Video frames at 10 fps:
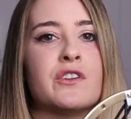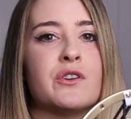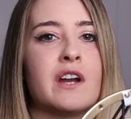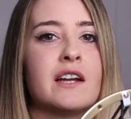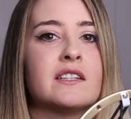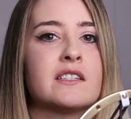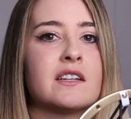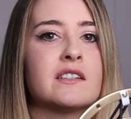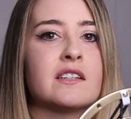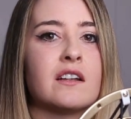a United
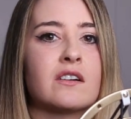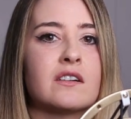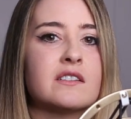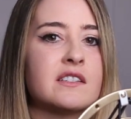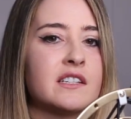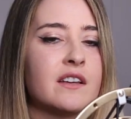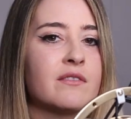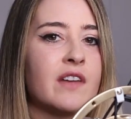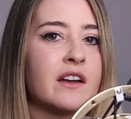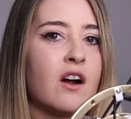States seller and see
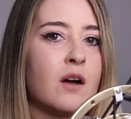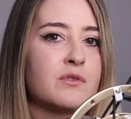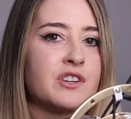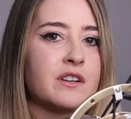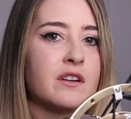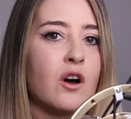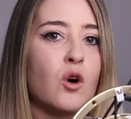if that option